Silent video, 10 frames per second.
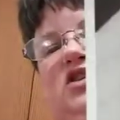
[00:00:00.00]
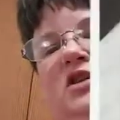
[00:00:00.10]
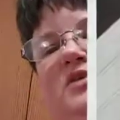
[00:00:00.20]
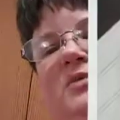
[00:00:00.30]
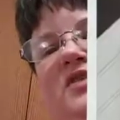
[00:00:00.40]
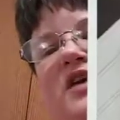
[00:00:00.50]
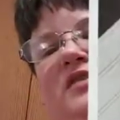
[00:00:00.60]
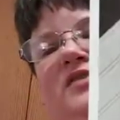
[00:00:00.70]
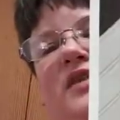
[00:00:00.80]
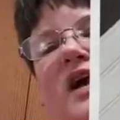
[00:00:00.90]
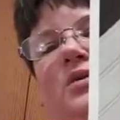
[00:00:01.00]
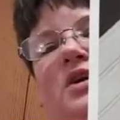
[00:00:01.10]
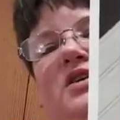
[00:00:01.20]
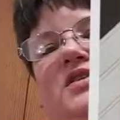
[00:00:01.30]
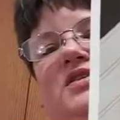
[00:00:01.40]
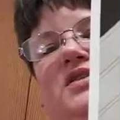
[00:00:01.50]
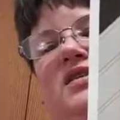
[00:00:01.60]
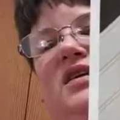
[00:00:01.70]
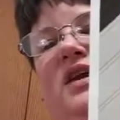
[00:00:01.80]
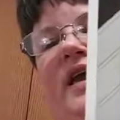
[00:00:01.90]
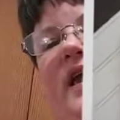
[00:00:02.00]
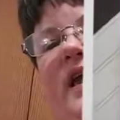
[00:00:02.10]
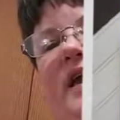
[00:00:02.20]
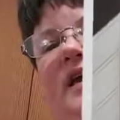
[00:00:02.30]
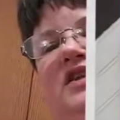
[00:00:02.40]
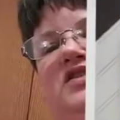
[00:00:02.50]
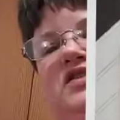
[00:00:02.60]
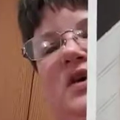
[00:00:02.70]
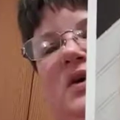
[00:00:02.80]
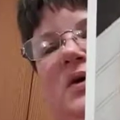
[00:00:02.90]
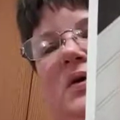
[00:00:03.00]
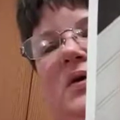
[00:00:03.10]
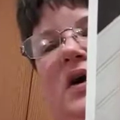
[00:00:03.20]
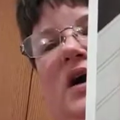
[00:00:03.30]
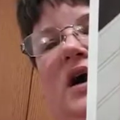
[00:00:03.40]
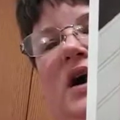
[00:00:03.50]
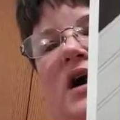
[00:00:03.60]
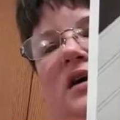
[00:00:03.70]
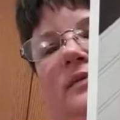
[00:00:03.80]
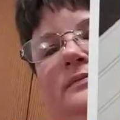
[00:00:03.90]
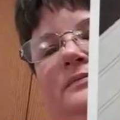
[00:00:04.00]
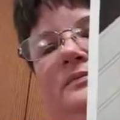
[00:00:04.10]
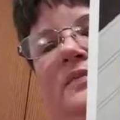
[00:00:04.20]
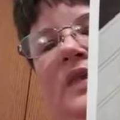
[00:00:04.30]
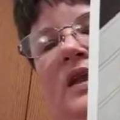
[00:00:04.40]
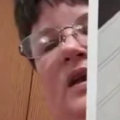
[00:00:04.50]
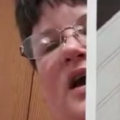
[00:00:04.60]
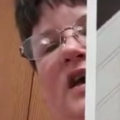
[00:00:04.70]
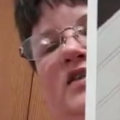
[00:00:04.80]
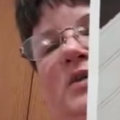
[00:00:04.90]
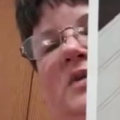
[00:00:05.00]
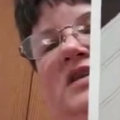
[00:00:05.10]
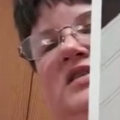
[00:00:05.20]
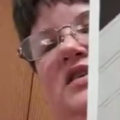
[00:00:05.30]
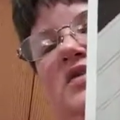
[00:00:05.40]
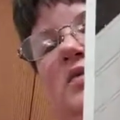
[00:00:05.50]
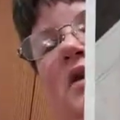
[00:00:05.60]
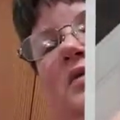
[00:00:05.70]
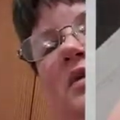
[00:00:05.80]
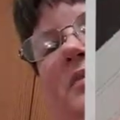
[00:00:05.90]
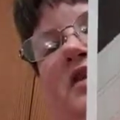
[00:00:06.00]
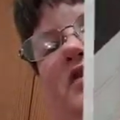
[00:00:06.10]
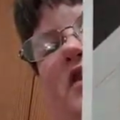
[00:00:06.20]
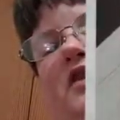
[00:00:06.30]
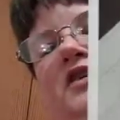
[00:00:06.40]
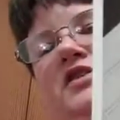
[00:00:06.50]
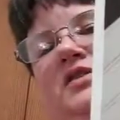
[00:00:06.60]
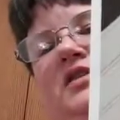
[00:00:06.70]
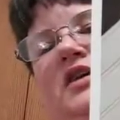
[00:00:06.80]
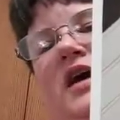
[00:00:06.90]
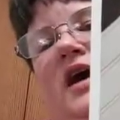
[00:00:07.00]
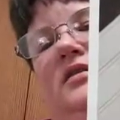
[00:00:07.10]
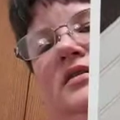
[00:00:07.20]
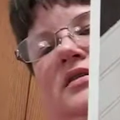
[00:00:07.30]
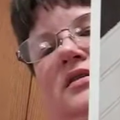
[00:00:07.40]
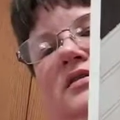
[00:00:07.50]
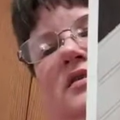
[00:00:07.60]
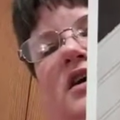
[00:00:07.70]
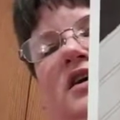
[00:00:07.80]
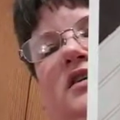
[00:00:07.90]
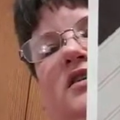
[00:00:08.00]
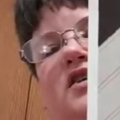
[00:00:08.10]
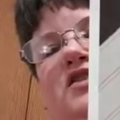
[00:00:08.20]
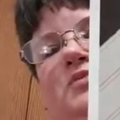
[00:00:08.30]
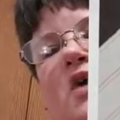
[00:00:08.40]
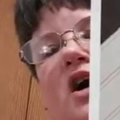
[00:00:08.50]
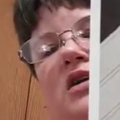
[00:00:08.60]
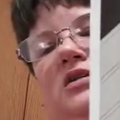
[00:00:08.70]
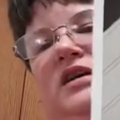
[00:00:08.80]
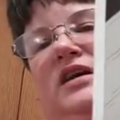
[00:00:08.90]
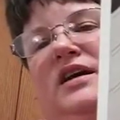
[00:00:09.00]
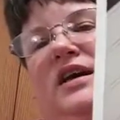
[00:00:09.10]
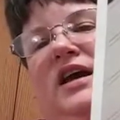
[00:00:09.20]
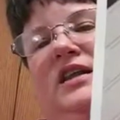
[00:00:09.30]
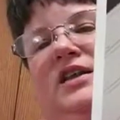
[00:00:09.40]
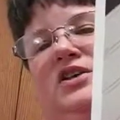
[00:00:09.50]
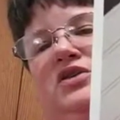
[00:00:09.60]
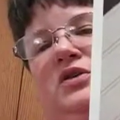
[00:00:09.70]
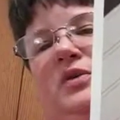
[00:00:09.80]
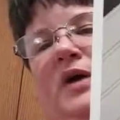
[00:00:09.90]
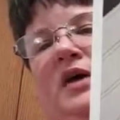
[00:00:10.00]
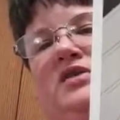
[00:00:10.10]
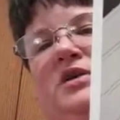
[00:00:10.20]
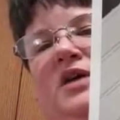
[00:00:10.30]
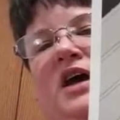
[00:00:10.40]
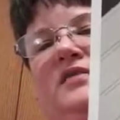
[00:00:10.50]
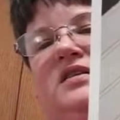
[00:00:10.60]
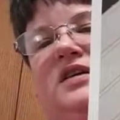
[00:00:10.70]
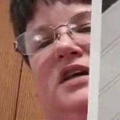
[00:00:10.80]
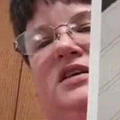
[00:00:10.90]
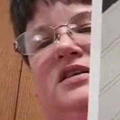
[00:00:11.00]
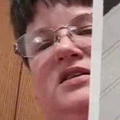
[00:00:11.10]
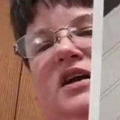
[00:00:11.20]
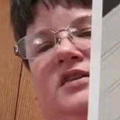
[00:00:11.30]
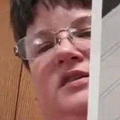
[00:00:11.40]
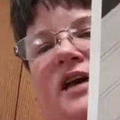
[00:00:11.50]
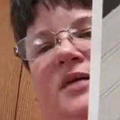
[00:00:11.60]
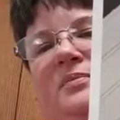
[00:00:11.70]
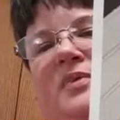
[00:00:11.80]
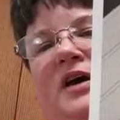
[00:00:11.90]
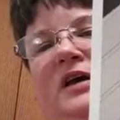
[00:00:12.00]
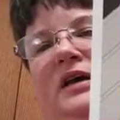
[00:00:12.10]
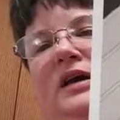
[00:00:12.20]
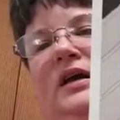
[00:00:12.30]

tulips are my favorite flowers. And so um, I have two pieces. One will be for this that the the small, and then the tulip house. So I'm kind of excited to start that, but